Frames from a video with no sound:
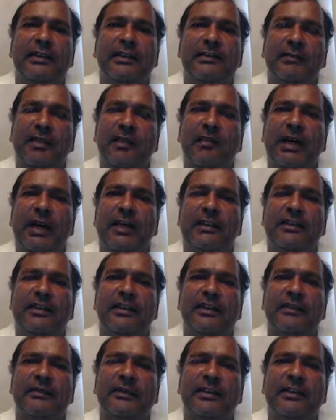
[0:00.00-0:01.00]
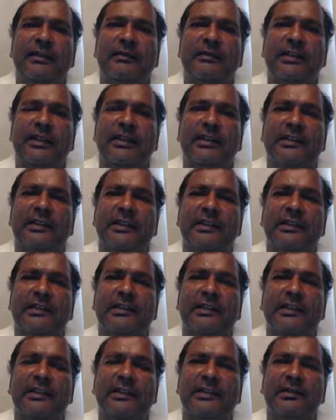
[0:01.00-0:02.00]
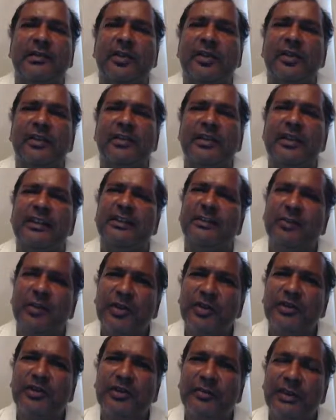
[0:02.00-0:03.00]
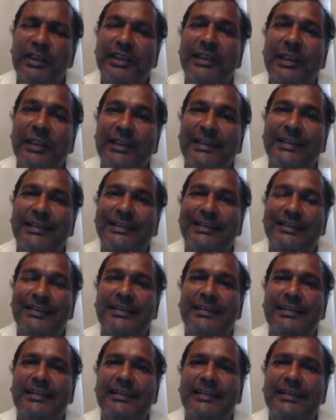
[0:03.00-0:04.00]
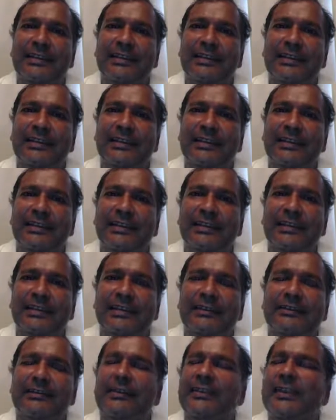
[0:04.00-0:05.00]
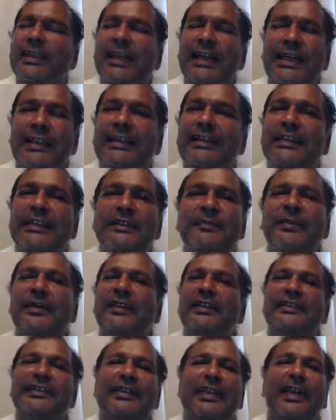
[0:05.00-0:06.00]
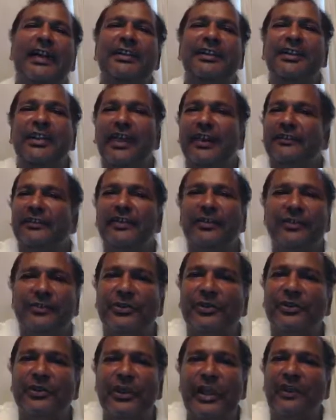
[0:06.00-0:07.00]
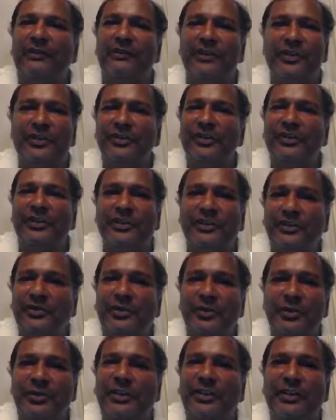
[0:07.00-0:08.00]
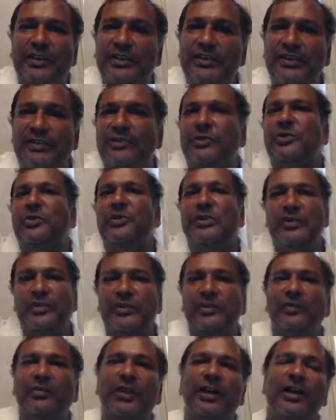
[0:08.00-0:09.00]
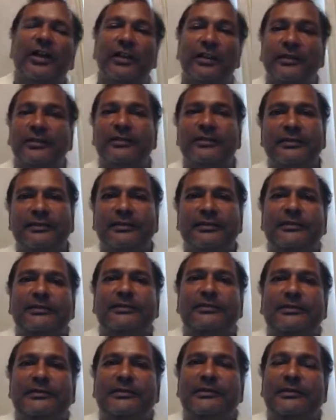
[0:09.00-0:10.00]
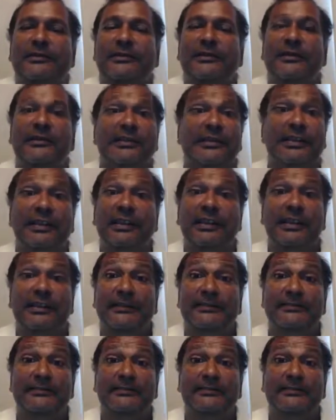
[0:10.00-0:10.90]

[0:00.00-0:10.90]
my mind tells me sometimes like, well, it's not supposed to be that easy. Well, yeah, it is, because now you have the screwdriver and you can screw in the screw into the wall. See?